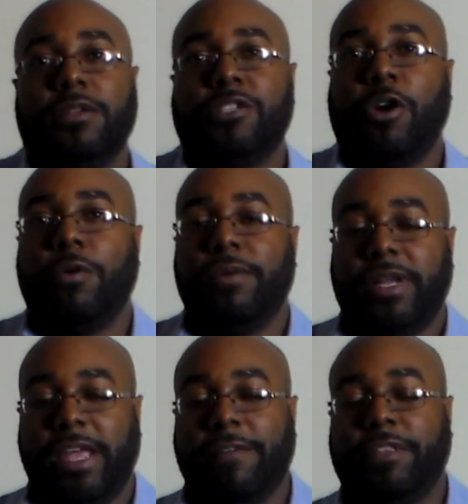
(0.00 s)
So
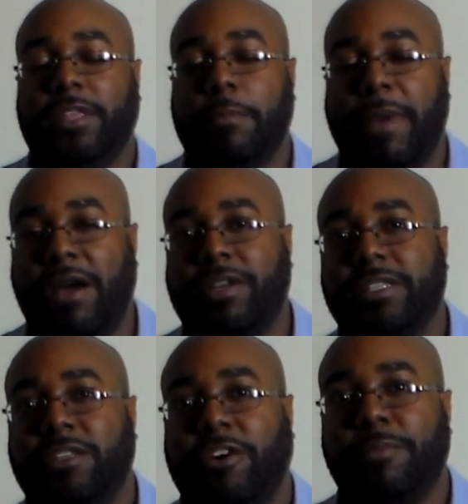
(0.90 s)
if the mount
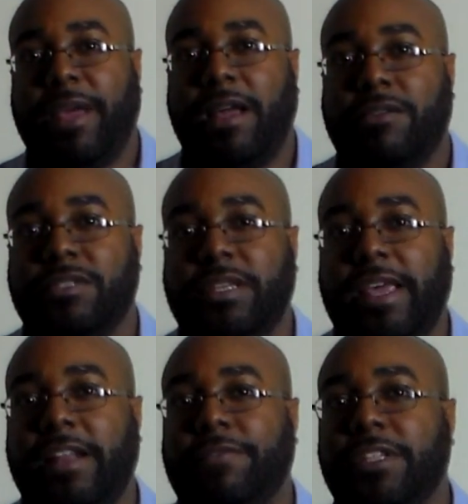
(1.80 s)
is 30 pounds
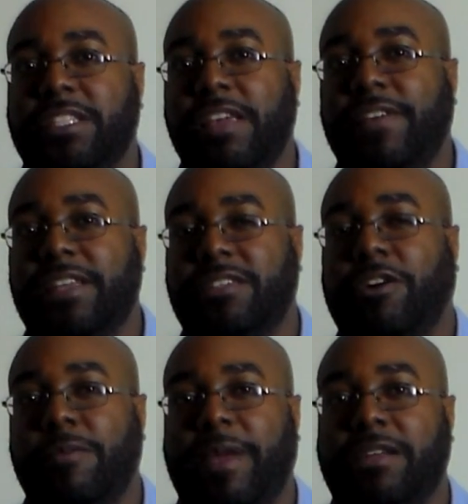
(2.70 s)
and if the TV is
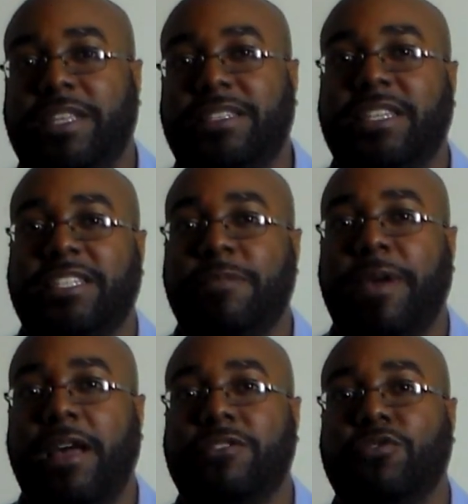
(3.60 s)
30 pounds, that's 60
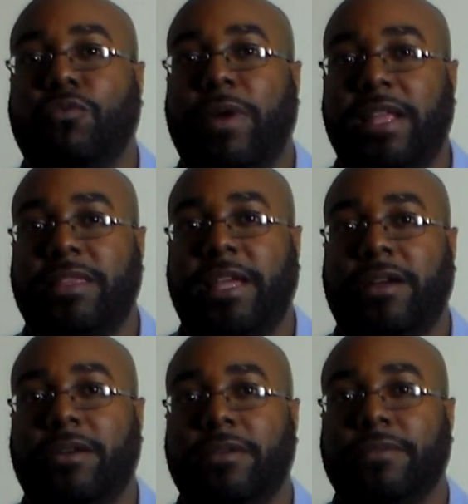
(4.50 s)
pounds right there.